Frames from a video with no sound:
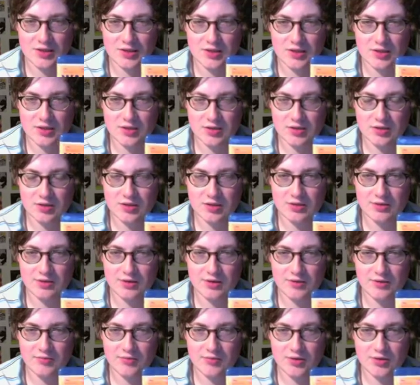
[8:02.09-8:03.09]
So you don't
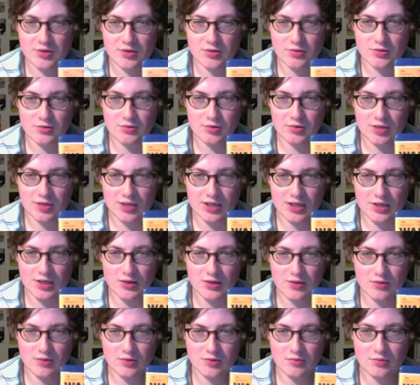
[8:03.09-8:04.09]
have to really,
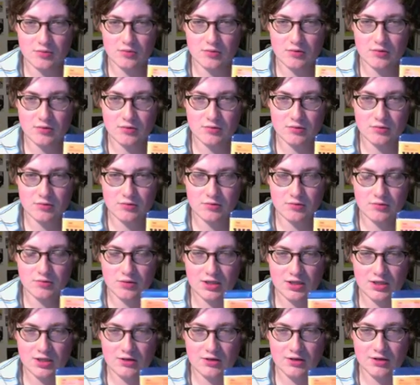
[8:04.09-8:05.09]

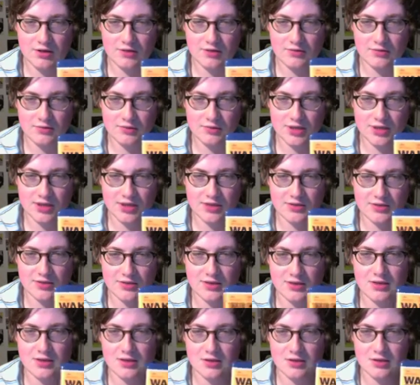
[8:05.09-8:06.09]
you don't have to wait until
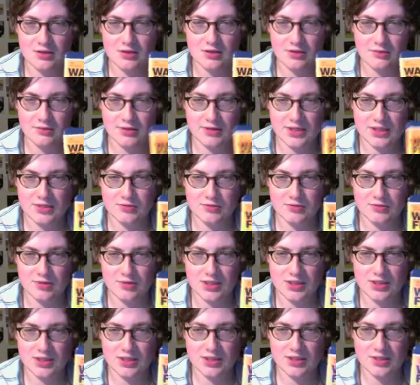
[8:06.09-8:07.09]
the US
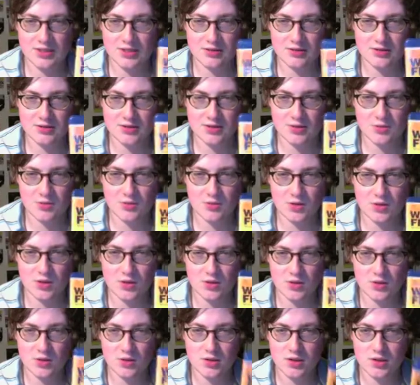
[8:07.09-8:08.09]
releases it or something.
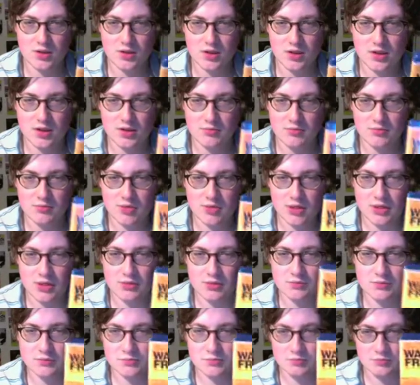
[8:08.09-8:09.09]
But
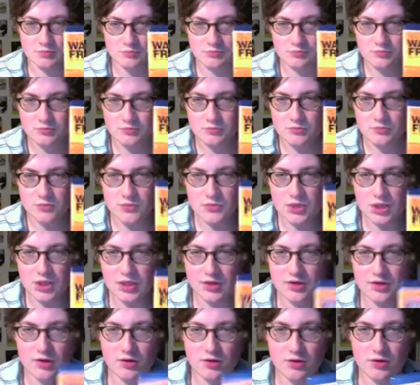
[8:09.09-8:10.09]
I
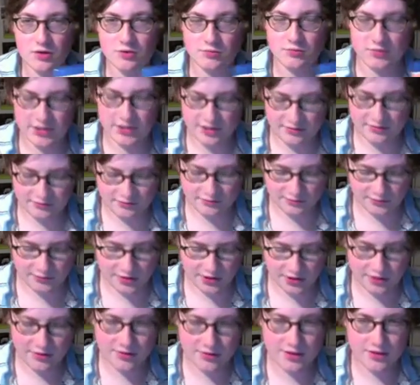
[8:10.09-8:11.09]
don't know. Wake in Fright.
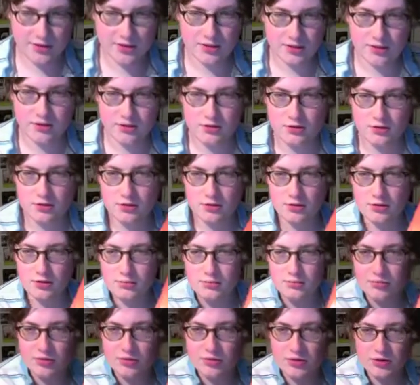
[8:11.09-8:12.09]

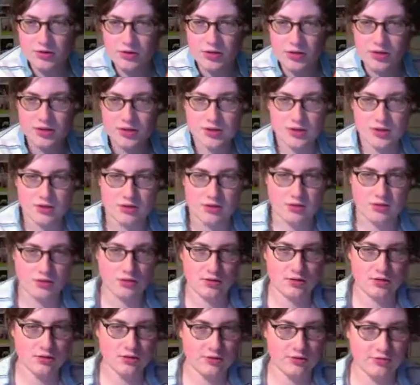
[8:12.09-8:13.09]
Good book,
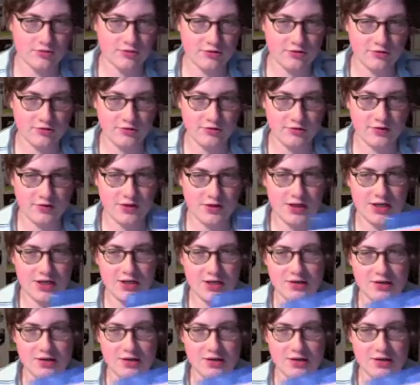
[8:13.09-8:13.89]
good movie.